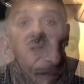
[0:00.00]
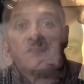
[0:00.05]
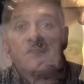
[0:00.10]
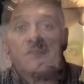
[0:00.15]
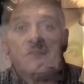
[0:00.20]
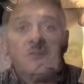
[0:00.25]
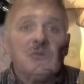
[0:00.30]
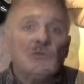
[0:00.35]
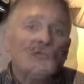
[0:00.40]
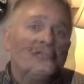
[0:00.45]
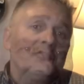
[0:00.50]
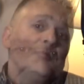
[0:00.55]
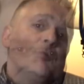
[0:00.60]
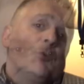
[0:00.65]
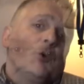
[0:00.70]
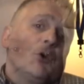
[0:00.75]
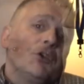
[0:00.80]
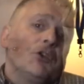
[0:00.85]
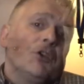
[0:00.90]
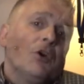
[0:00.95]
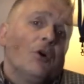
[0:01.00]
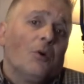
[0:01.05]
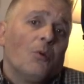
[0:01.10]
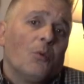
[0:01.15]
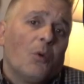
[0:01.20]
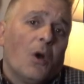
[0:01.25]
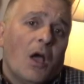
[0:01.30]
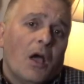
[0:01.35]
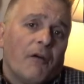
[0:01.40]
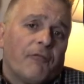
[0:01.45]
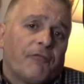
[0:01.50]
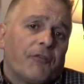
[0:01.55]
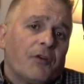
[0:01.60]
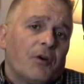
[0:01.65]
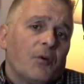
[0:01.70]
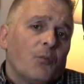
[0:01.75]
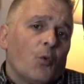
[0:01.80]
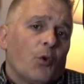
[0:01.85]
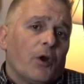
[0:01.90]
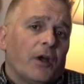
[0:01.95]
This new 2.0
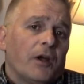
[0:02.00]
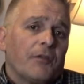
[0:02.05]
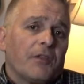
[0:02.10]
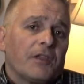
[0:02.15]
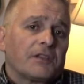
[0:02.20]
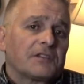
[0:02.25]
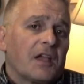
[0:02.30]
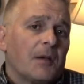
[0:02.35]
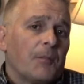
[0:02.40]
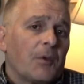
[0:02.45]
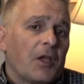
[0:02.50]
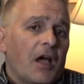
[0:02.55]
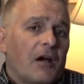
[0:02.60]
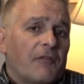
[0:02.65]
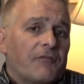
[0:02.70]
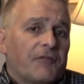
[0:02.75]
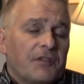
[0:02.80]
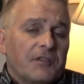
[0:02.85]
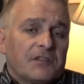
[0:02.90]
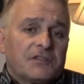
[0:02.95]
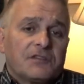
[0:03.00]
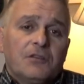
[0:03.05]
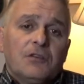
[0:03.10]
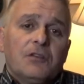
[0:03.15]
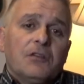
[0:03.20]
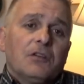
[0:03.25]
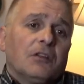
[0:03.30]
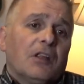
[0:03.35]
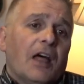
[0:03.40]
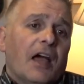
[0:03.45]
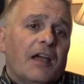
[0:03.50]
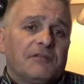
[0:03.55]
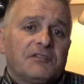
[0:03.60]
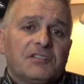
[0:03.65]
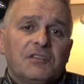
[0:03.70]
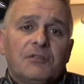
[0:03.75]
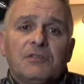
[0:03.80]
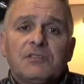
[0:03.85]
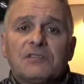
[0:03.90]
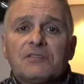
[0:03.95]
firmware that's coming out for the StudioLive
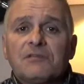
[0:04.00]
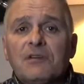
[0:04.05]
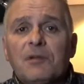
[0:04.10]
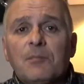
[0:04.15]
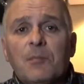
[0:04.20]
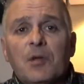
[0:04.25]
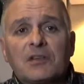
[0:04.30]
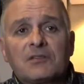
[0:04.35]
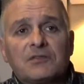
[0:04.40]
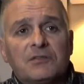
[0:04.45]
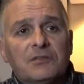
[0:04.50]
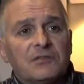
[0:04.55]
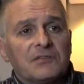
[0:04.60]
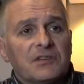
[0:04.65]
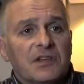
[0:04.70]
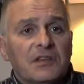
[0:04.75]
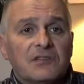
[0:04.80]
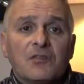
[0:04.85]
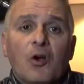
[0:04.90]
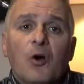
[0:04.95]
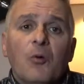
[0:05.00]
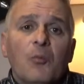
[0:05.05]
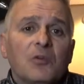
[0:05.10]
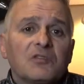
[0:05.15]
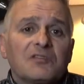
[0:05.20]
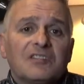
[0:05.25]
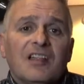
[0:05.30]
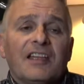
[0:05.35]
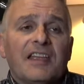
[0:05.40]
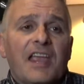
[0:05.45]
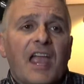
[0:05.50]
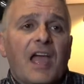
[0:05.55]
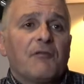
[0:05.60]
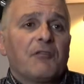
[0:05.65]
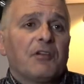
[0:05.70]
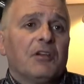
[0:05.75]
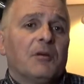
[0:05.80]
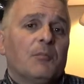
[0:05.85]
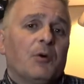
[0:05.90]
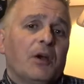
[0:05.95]
Series III mixers is almost like
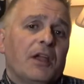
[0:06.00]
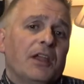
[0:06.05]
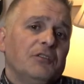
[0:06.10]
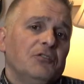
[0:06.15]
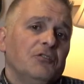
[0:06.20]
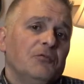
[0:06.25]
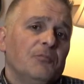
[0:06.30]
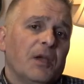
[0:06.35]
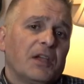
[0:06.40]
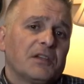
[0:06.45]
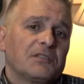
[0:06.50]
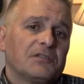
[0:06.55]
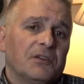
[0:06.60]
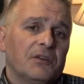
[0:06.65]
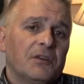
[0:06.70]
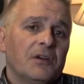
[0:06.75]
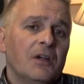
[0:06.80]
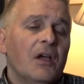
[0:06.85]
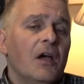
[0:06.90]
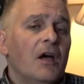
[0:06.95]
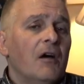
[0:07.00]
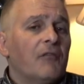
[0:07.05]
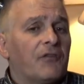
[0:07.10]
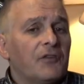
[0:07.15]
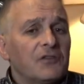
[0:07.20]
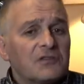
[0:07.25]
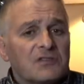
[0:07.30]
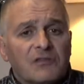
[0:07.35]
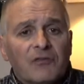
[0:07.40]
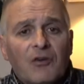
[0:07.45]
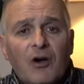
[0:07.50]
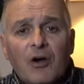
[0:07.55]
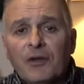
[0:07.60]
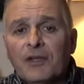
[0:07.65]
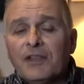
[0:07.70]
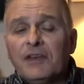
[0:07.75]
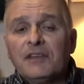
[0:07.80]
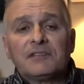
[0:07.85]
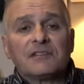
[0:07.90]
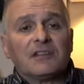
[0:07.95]
having a brand new mixer. First of
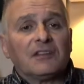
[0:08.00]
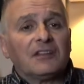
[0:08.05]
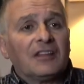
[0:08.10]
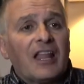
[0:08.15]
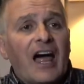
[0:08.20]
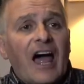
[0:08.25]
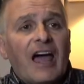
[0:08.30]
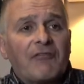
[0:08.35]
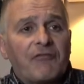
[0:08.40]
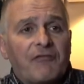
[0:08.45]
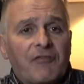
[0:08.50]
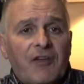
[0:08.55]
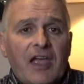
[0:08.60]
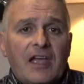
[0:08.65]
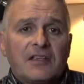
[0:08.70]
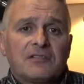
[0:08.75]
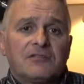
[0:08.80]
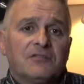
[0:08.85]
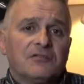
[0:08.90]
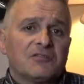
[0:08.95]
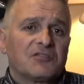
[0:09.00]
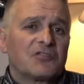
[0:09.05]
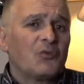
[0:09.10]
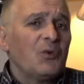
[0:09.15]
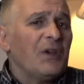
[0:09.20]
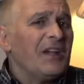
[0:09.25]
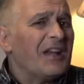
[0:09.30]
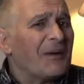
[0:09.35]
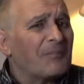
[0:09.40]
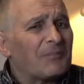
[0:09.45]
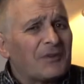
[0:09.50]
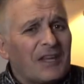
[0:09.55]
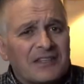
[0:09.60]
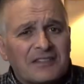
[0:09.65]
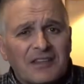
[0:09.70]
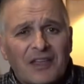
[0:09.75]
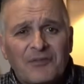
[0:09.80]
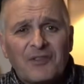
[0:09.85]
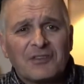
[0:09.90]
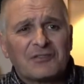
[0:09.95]
all, it is a lot faster. Screen
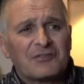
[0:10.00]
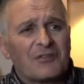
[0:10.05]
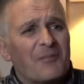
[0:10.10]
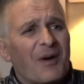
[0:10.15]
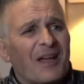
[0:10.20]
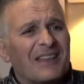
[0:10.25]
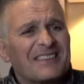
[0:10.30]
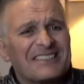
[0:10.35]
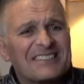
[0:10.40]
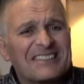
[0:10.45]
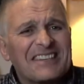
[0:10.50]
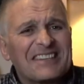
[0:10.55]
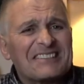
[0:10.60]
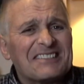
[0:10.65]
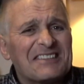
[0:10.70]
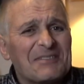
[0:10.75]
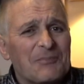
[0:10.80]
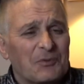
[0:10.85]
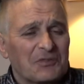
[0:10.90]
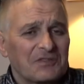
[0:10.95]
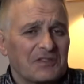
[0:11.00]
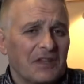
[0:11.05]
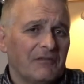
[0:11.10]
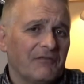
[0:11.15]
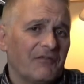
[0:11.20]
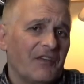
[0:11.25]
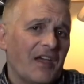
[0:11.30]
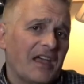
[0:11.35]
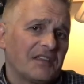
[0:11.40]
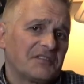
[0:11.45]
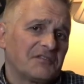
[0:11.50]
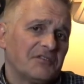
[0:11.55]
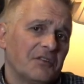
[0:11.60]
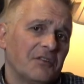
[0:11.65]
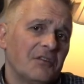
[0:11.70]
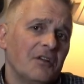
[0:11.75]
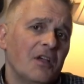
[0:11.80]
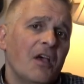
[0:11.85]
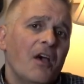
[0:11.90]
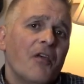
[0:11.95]
updates on this are about 60%
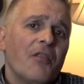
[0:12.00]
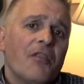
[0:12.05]
faster.